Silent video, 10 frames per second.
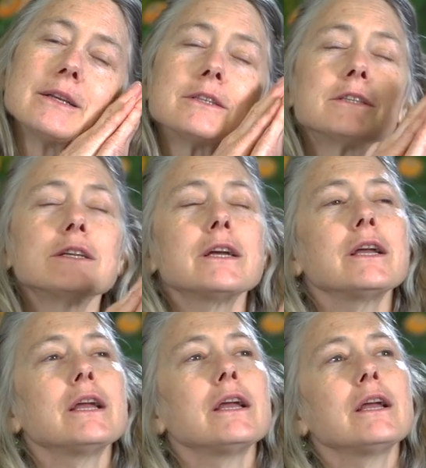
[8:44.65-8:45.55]

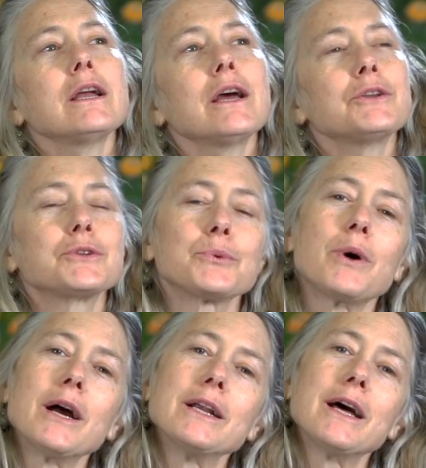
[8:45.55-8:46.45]
singing at
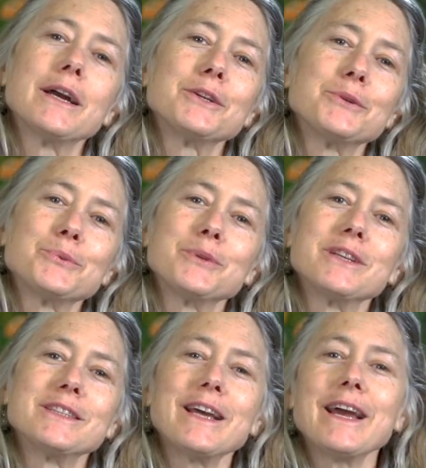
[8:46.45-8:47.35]
twilight when
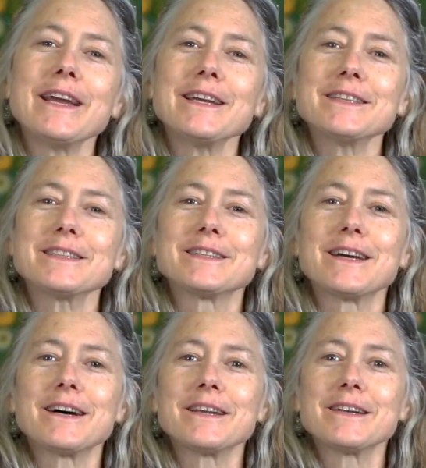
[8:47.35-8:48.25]
the day is
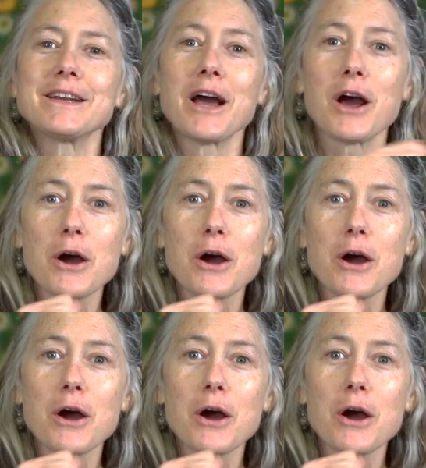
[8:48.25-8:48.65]
done.